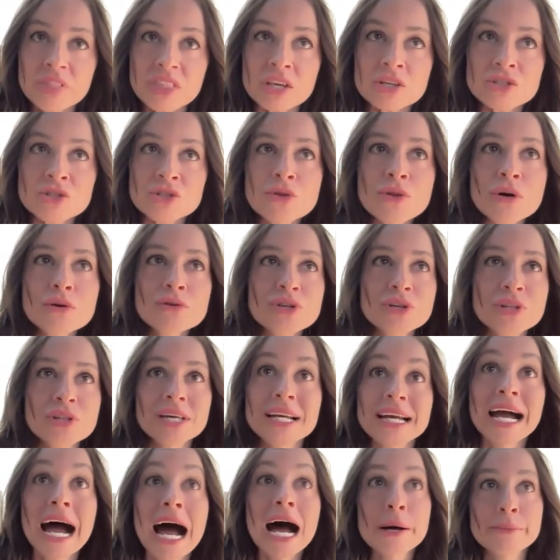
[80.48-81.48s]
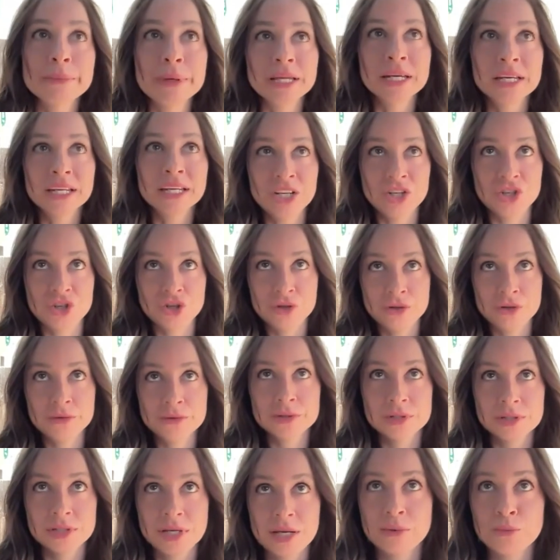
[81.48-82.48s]
So those are the common
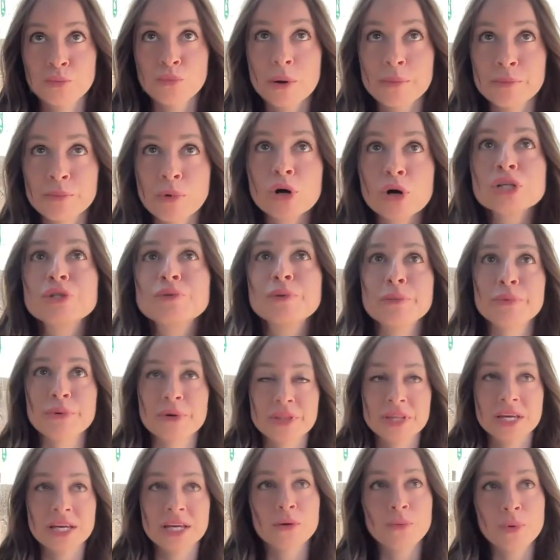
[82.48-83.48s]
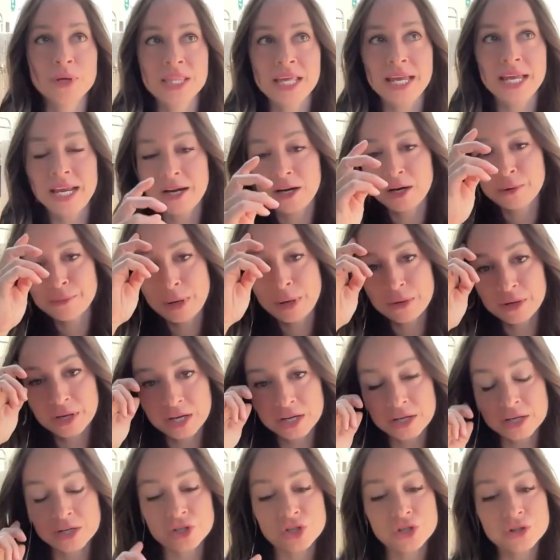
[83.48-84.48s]
issues and what most people think when they hear about
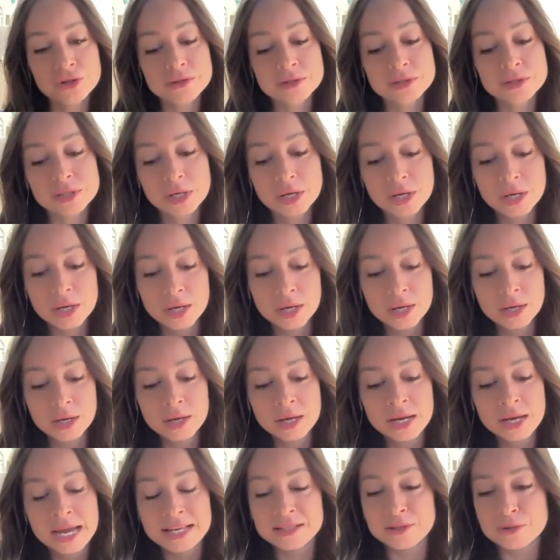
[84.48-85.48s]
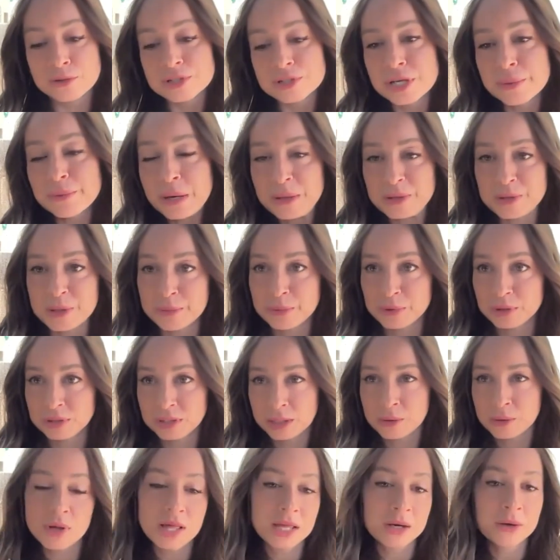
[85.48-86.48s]
gut issues. And so sometimes people are
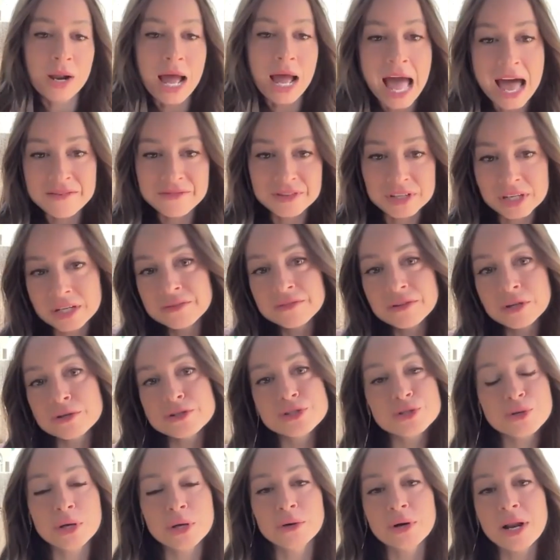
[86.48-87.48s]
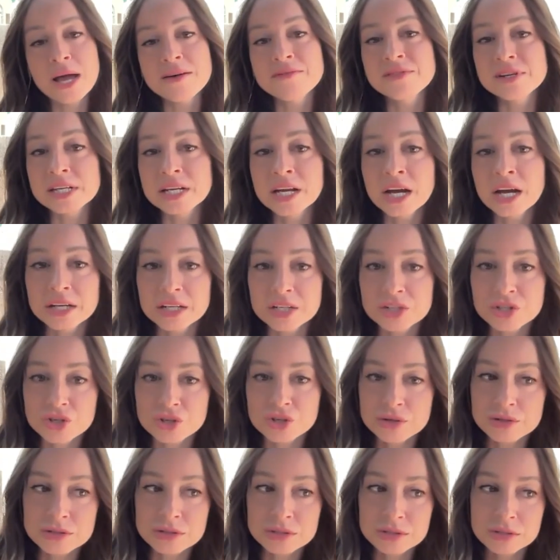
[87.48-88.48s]
like, well, I don't have any of those, so I don't have any gut
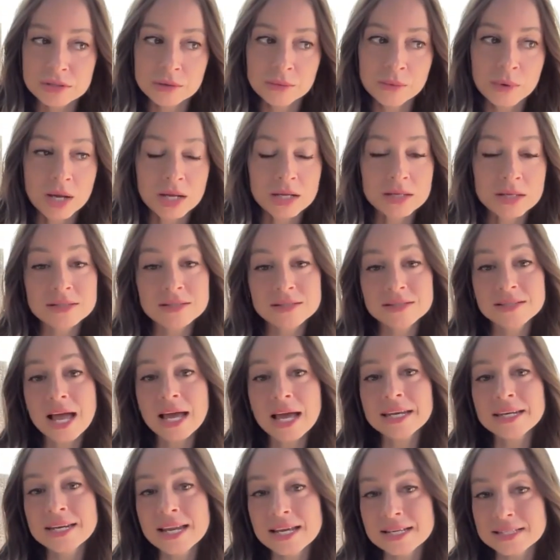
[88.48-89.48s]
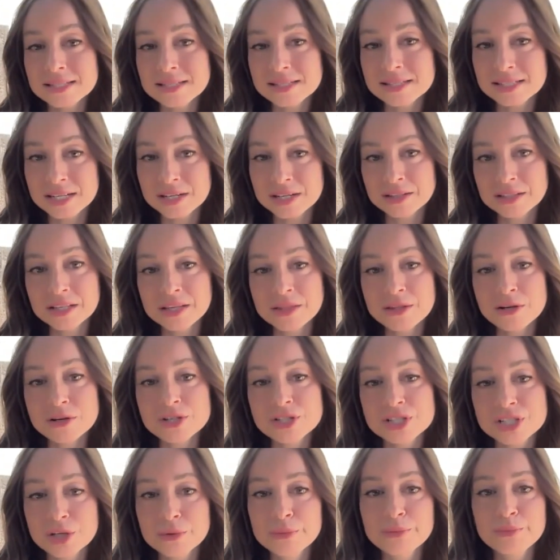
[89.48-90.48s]
issues. Well, it's not necessarily. There
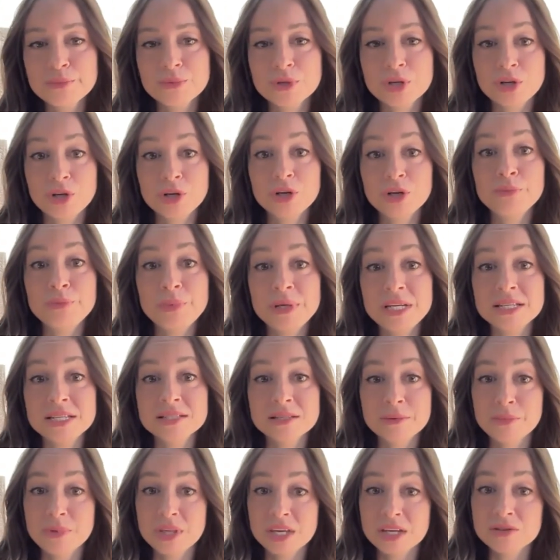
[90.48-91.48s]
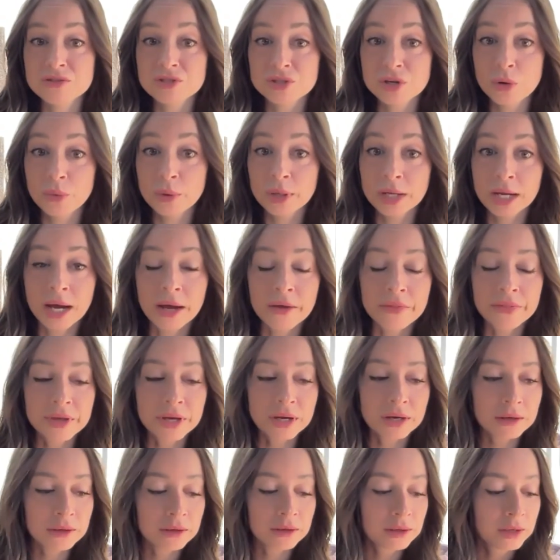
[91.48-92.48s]
still could be some things going on
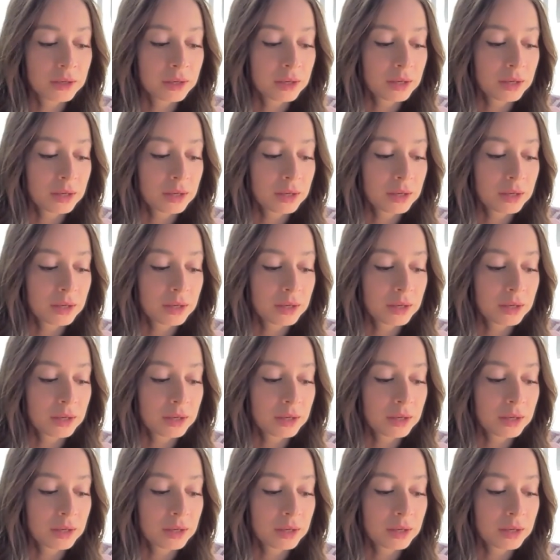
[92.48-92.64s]
there.